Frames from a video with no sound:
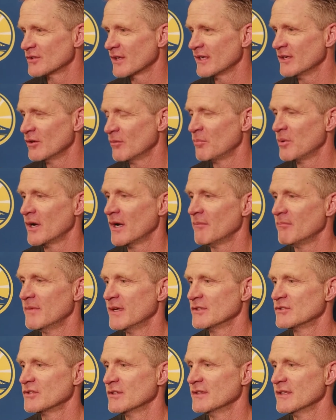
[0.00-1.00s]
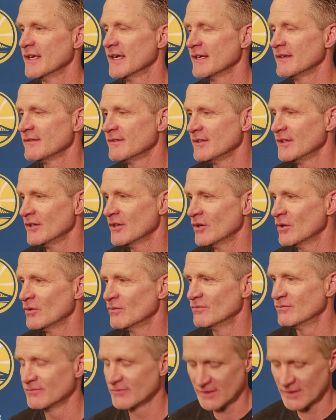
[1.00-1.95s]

I know Pop mentioned that, you know.